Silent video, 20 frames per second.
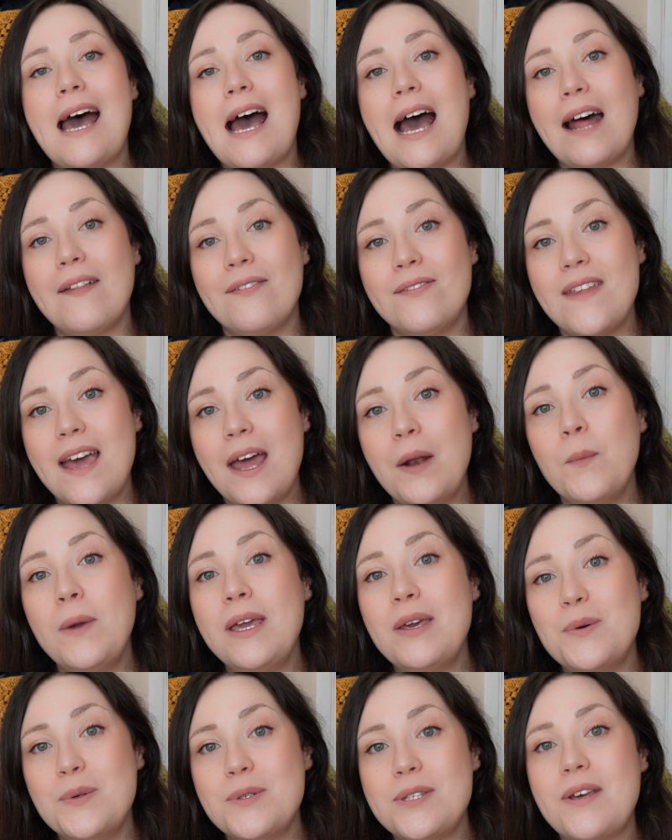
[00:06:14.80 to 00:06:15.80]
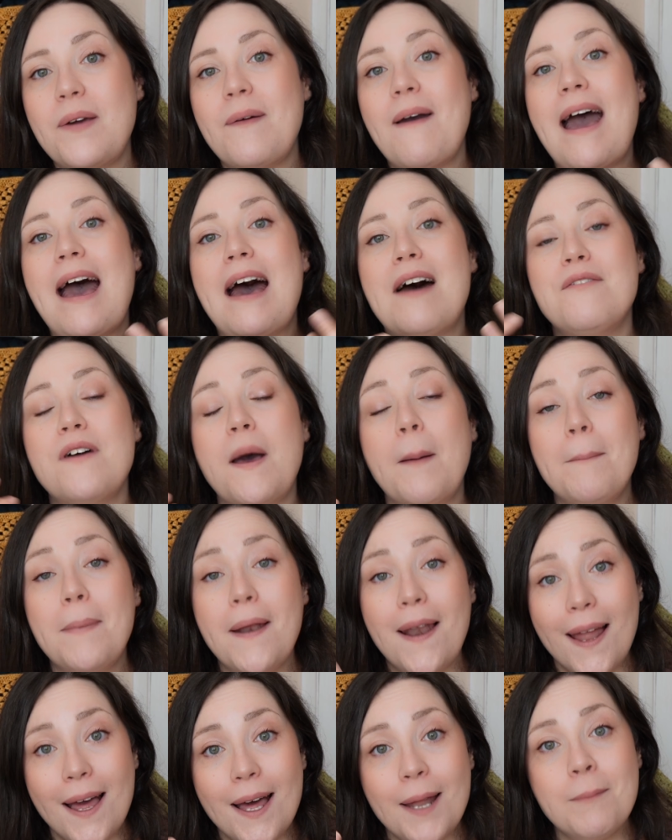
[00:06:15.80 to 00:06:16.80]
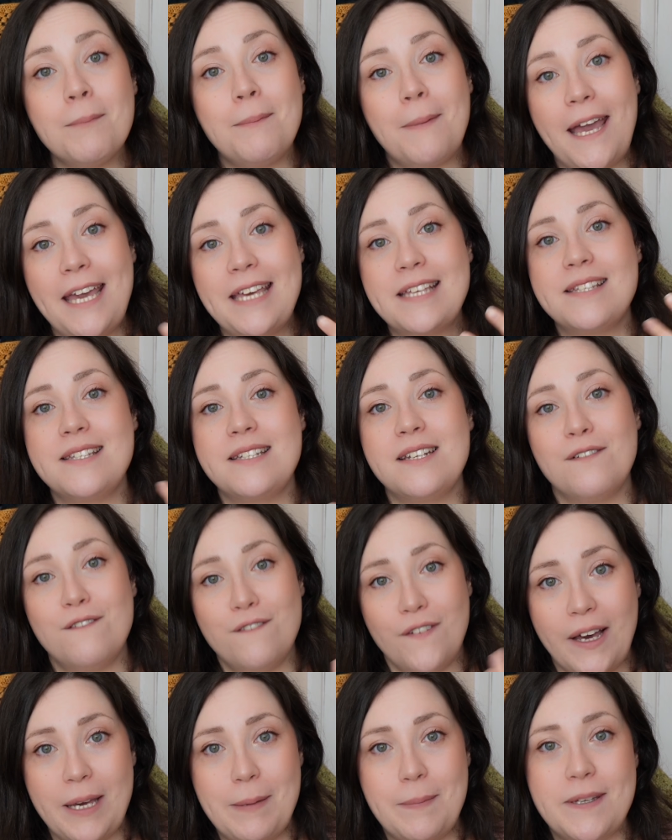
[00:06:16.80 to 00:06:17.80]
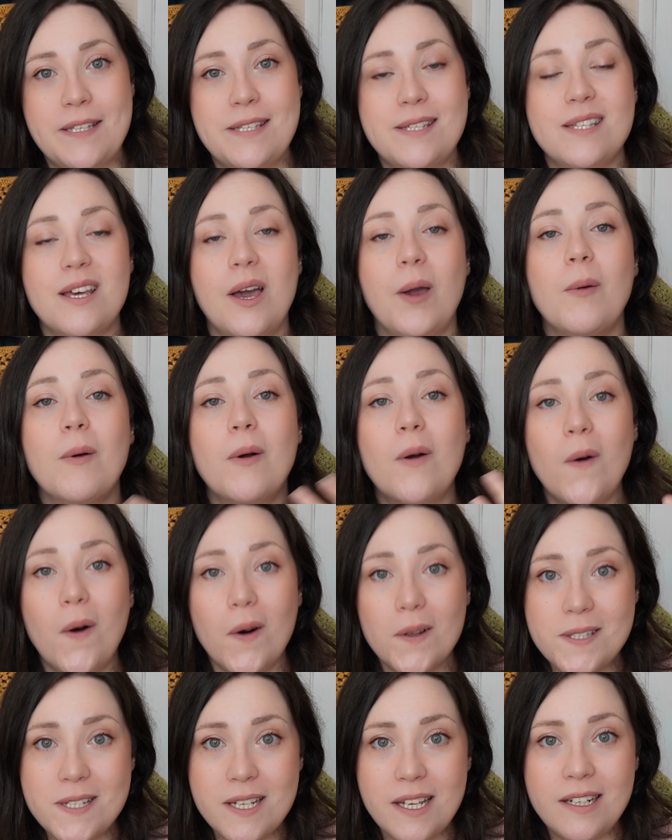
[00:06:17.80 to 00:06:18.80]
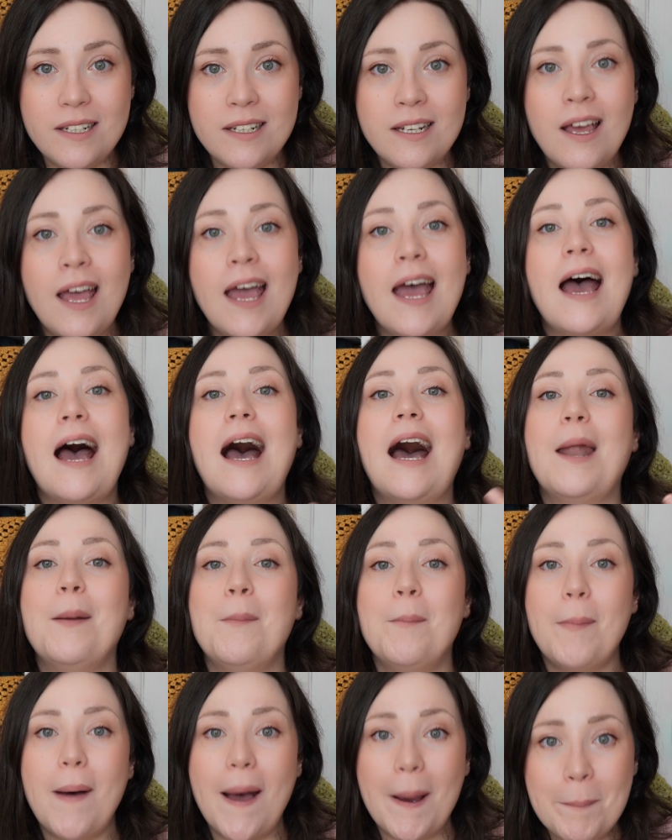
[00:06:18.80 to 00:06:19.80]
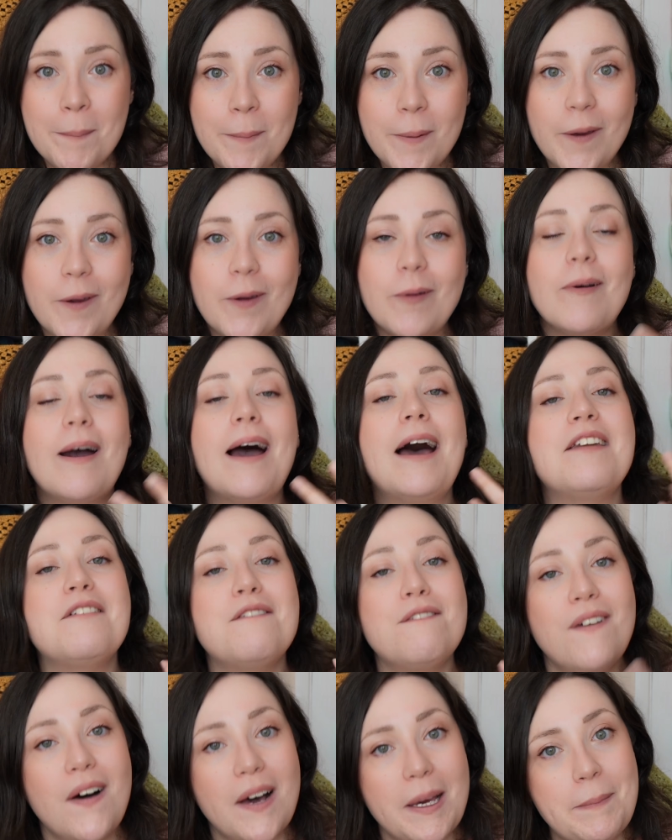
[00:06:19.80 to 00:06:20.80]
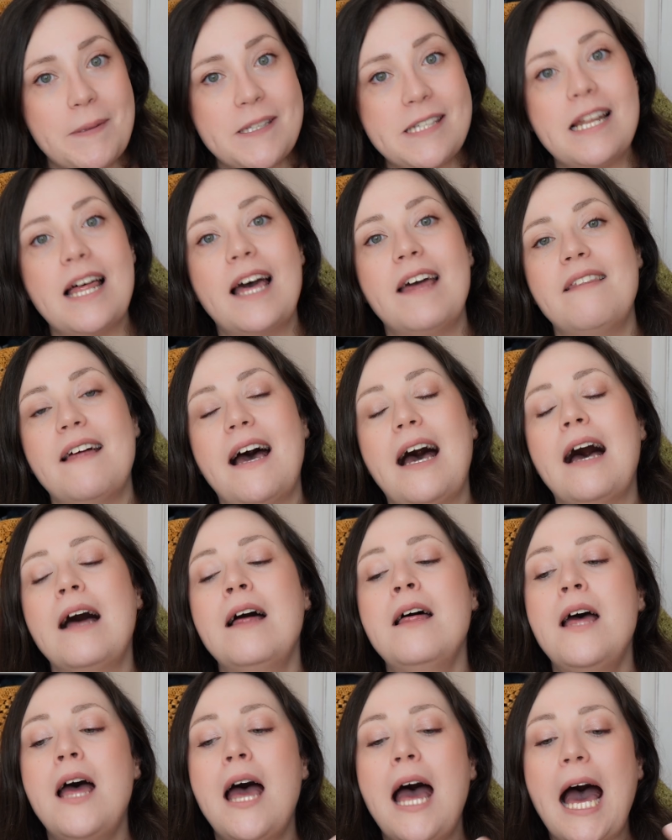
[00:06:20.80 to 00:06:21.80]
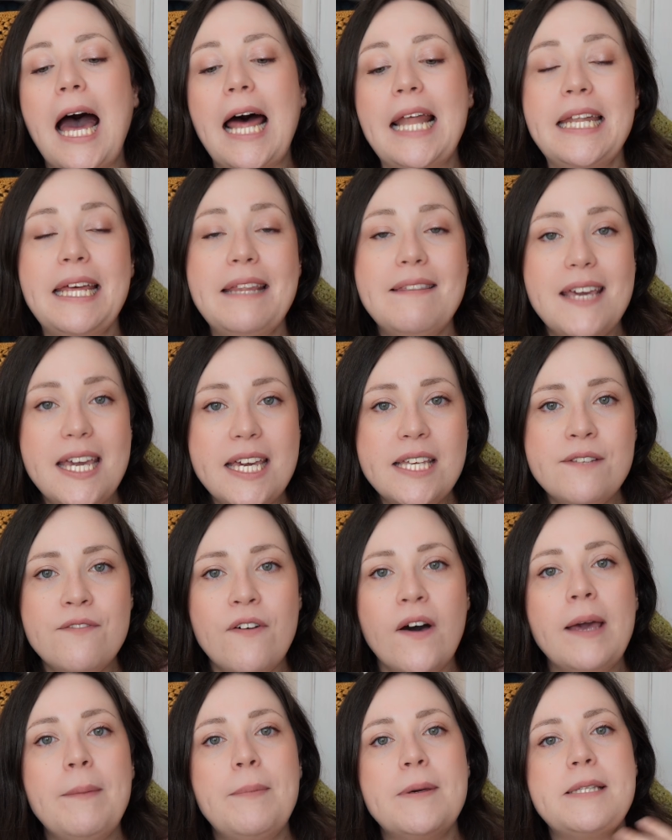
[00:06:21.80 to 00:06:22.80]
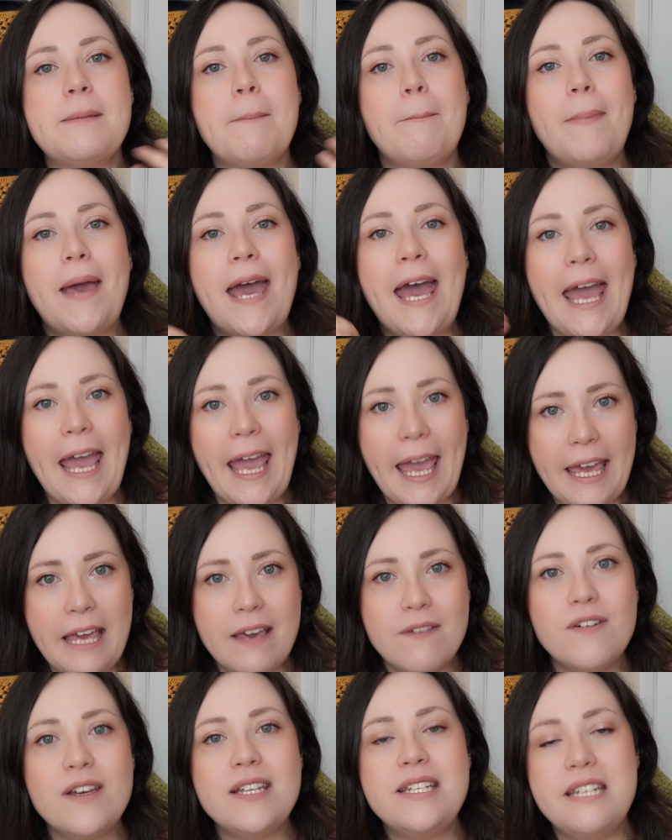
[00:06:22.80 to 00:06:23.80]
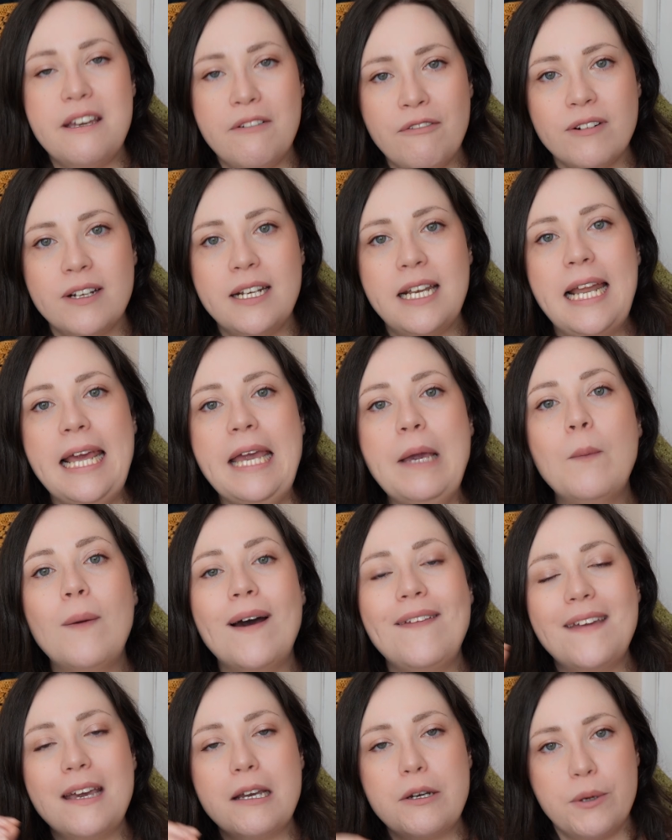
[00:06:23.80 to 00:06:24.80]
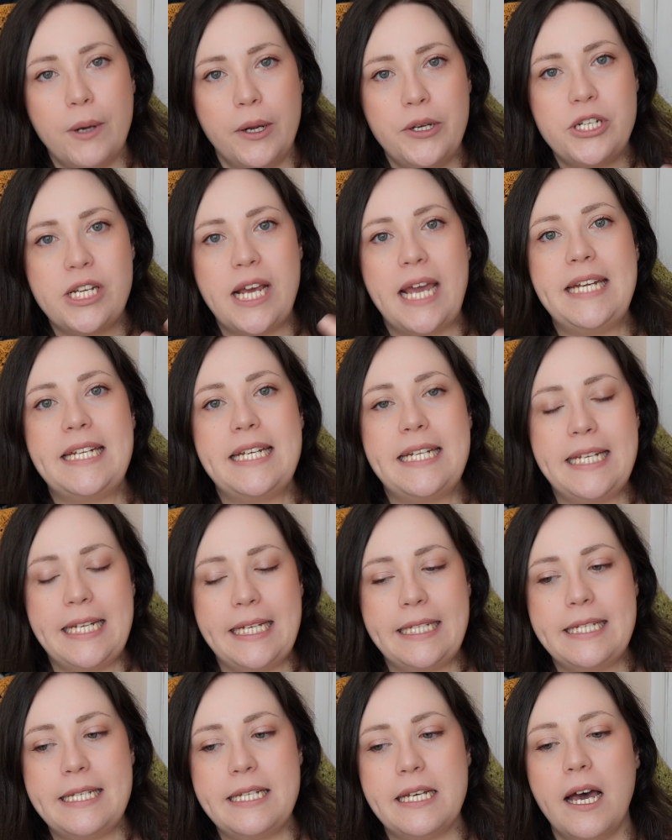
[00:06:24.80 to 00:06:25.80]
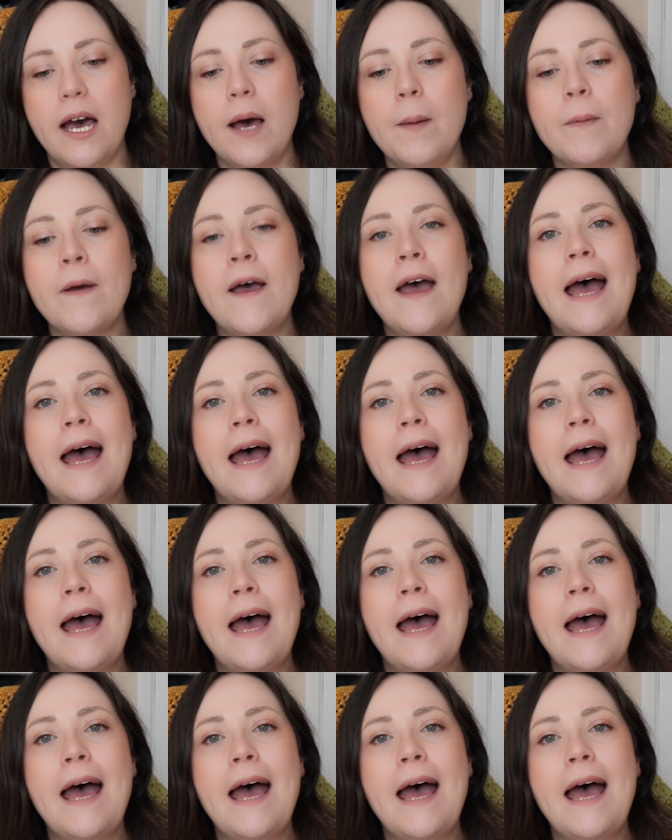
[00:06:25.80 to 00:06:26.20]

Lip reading: And then we also have plant-based fibres, so cotton and bamboo and fibres like that. And these fibres behave differently when they're crocheted and knitted up,